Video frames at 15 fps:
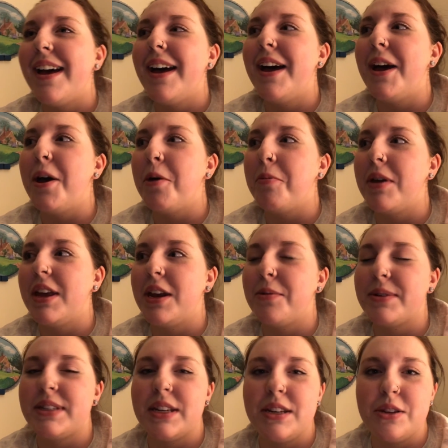And it
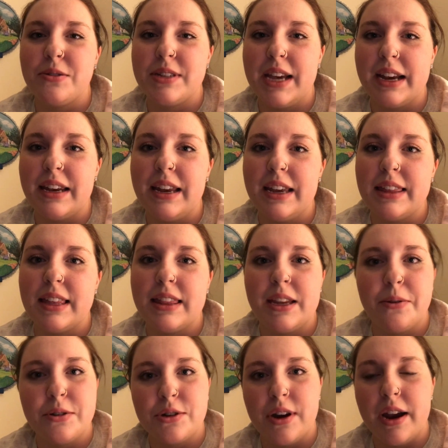was a new technique that they
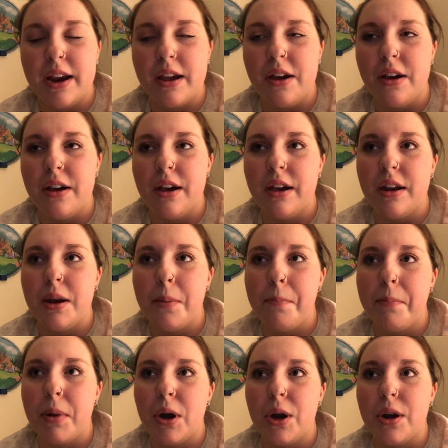were trying on
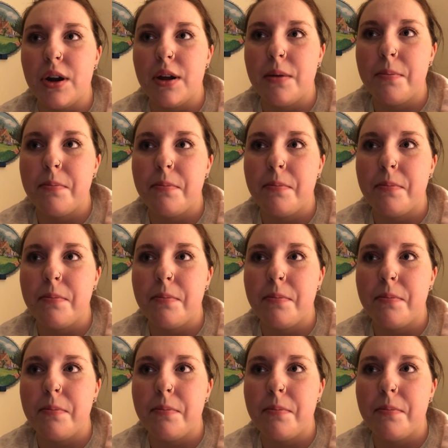burn